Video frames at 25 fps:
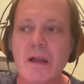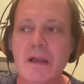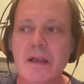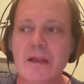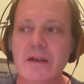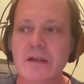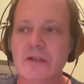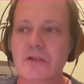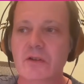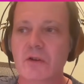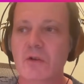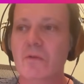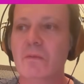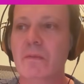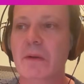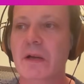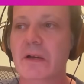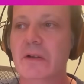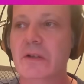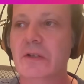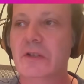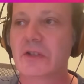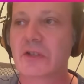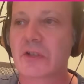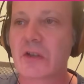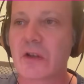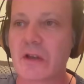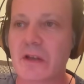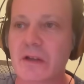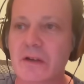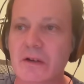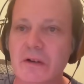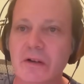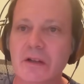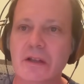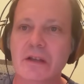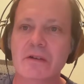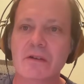it is almost
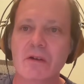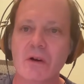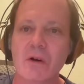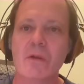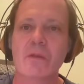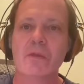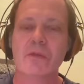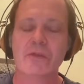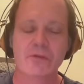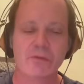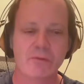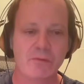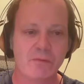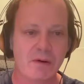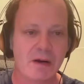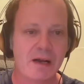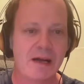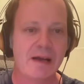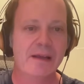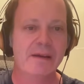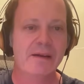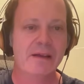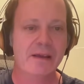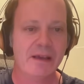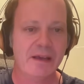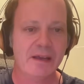certainly not the right